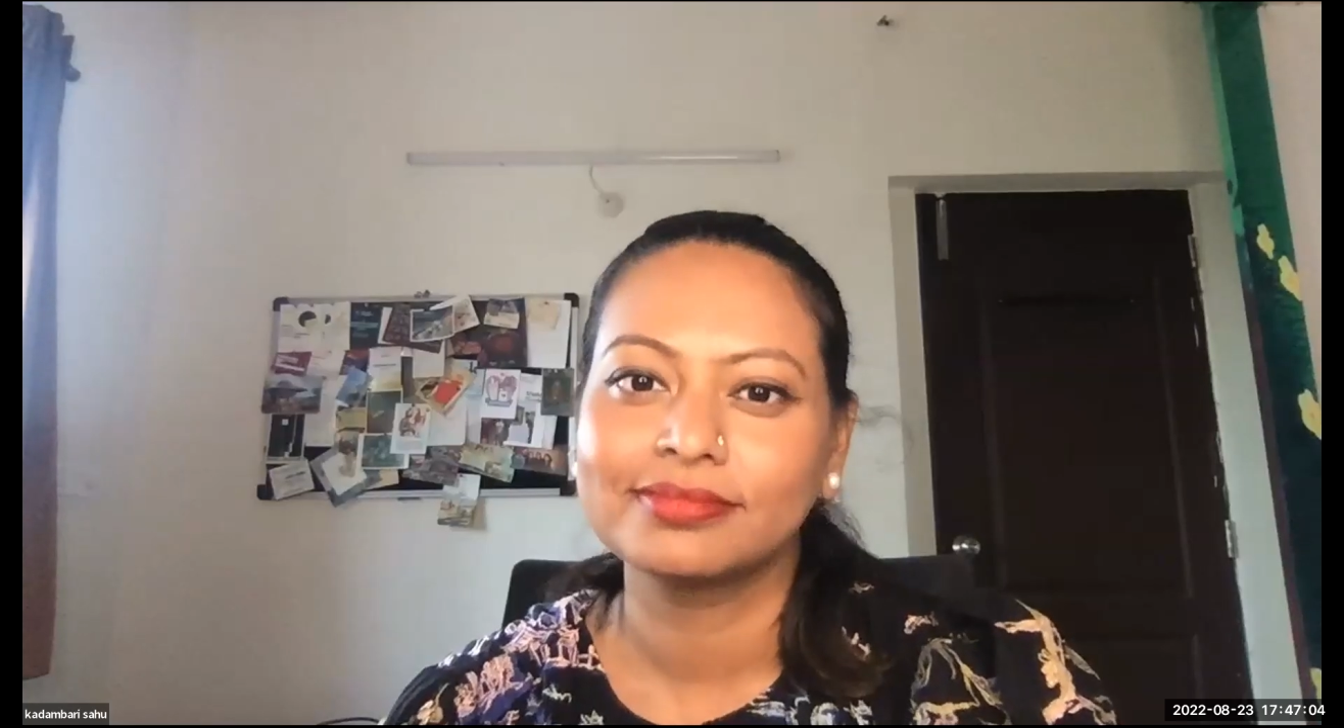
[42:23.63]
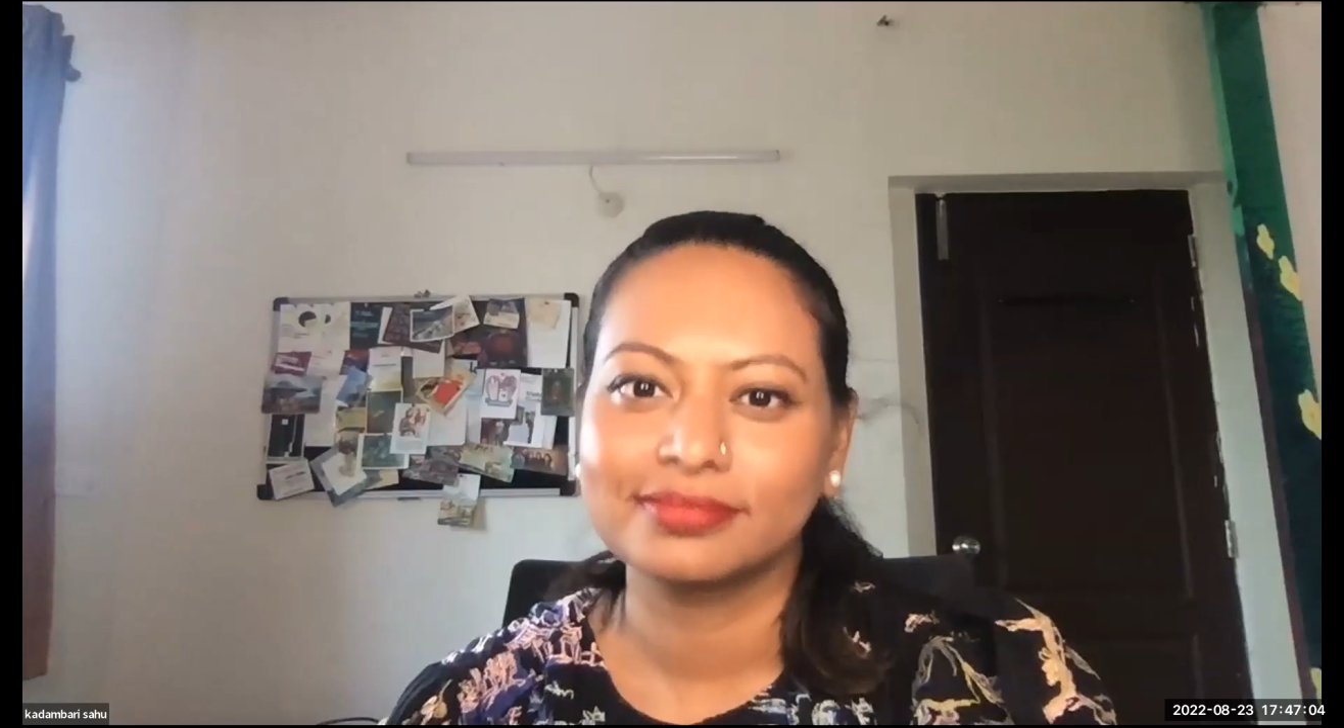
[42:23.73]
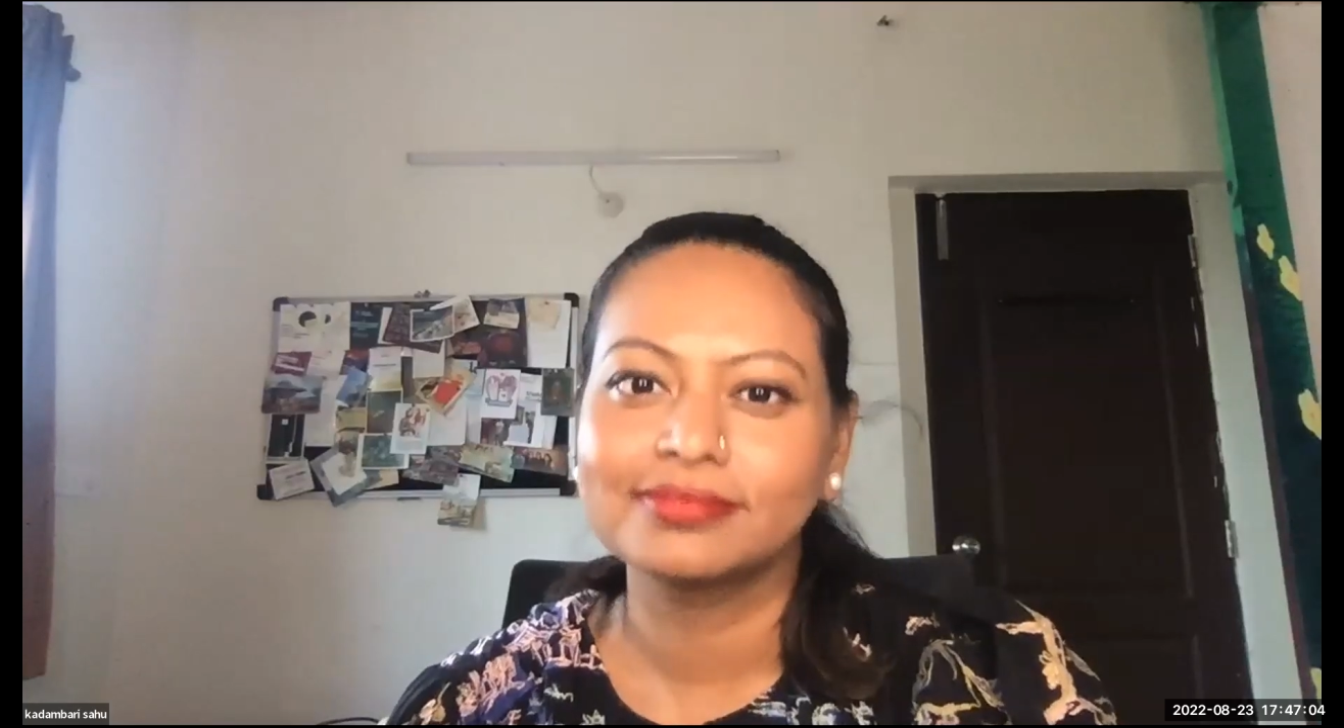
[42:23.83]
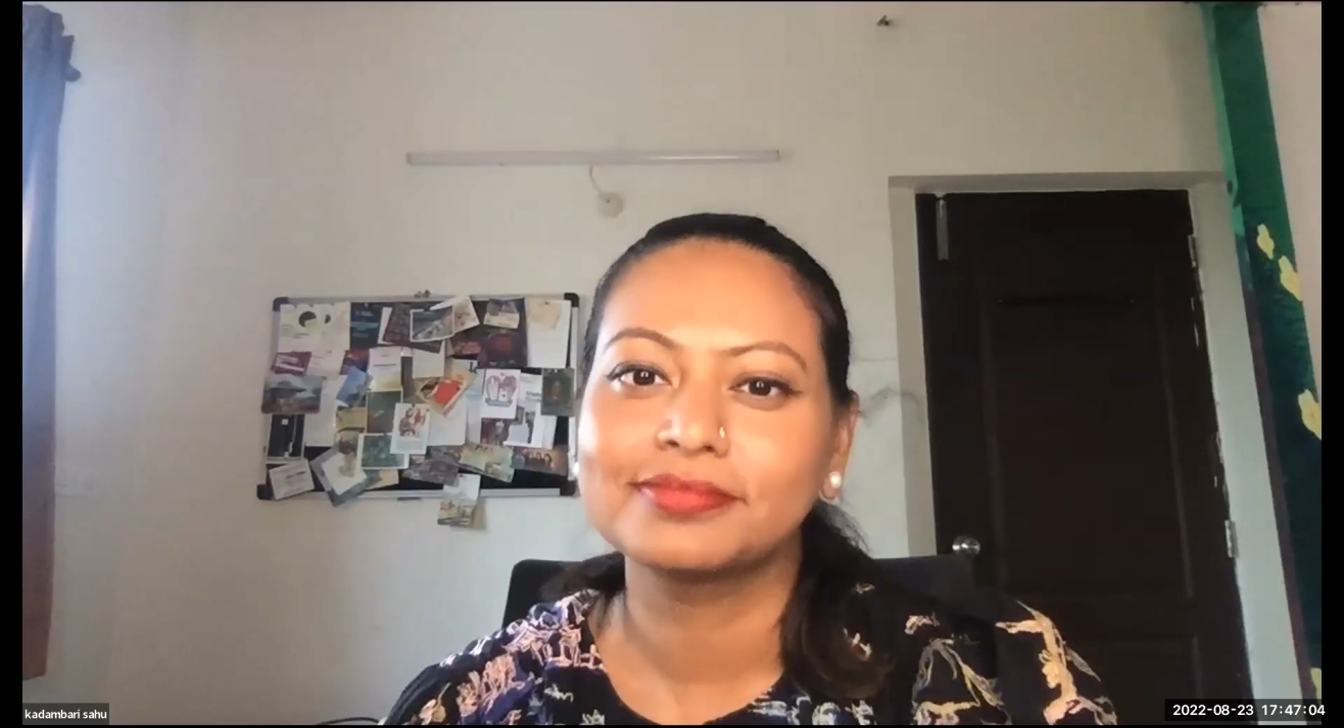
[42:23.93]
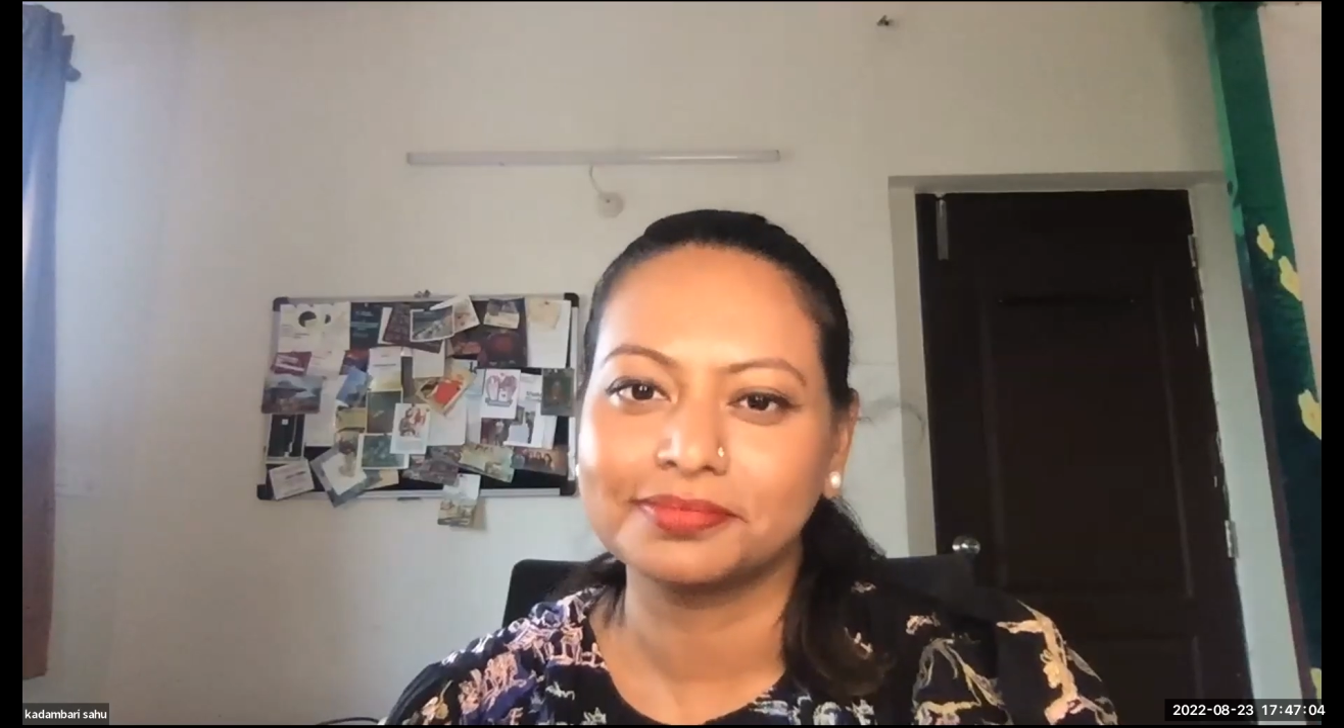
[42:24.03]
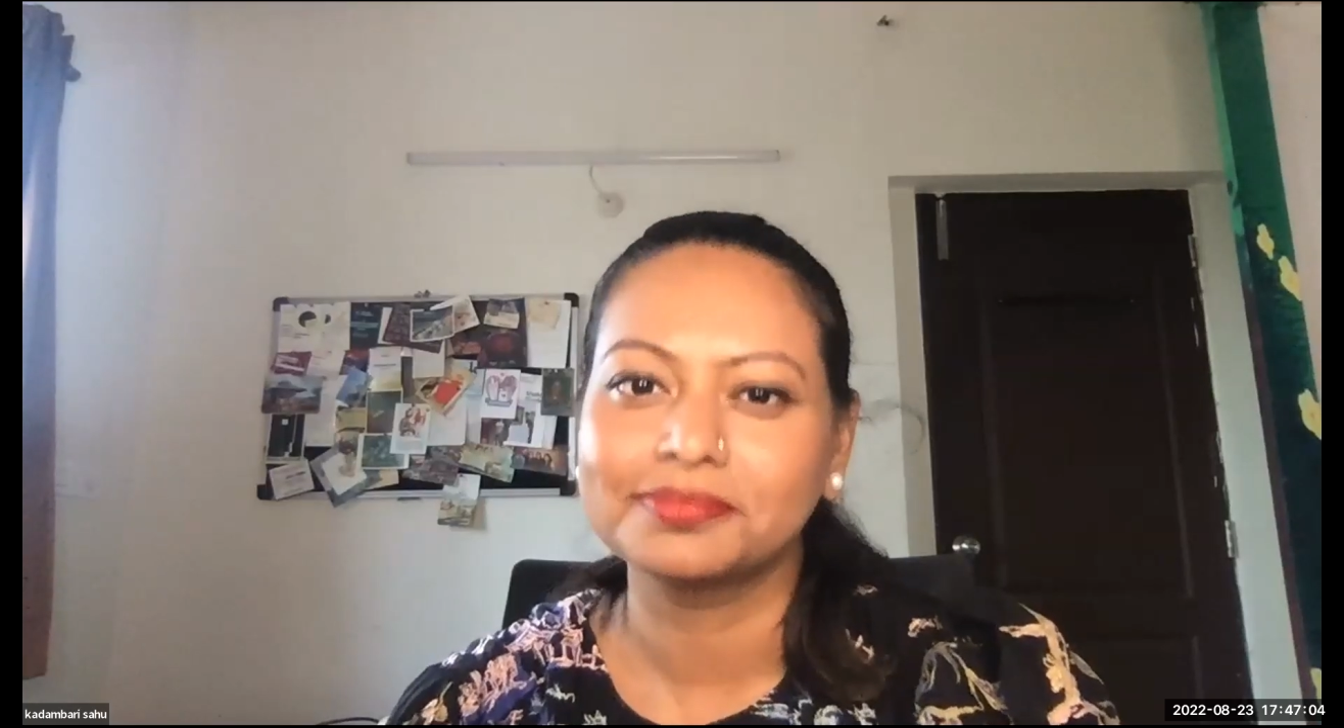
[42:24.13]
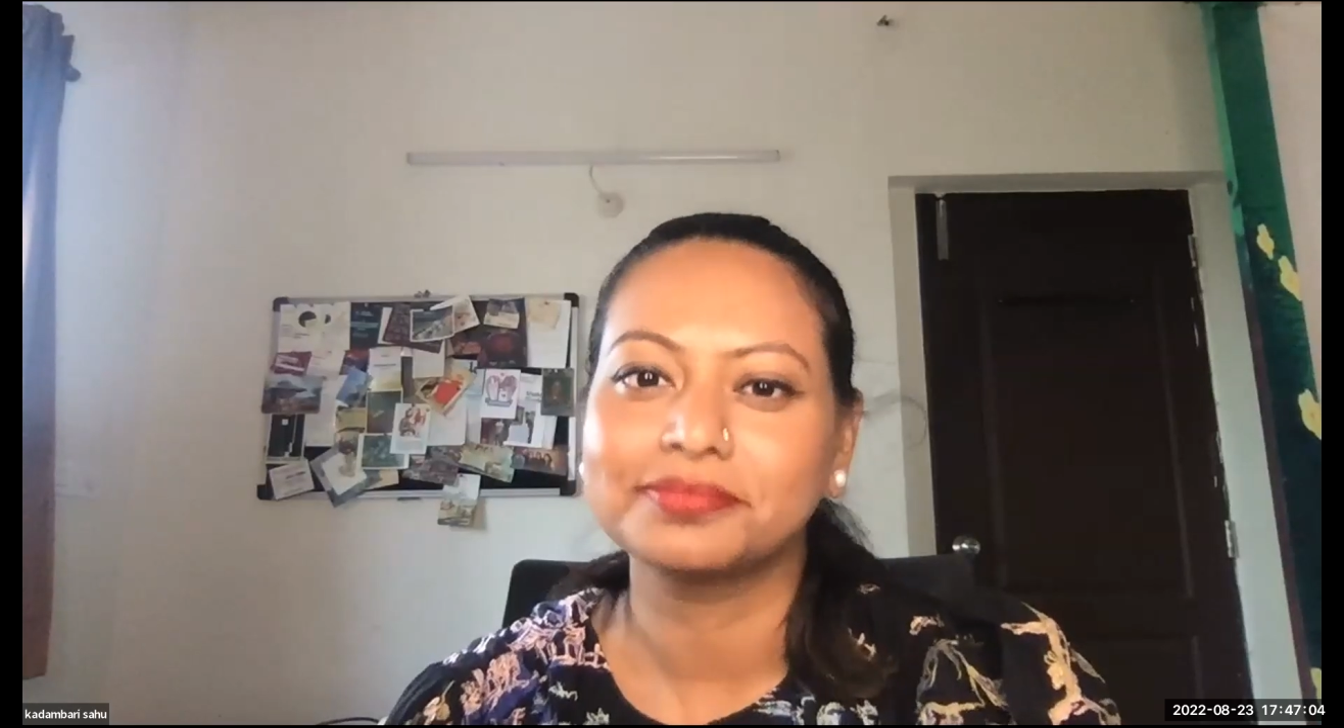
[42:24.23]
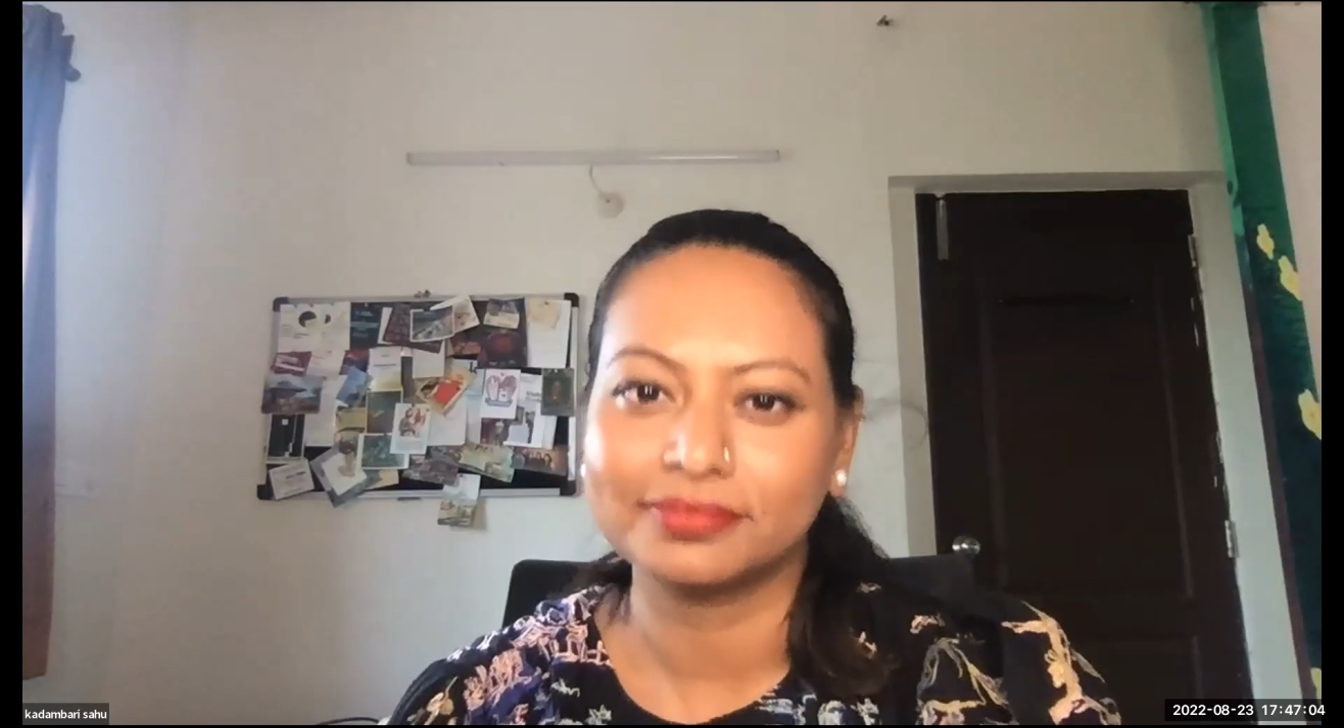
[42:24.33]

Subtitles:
between that.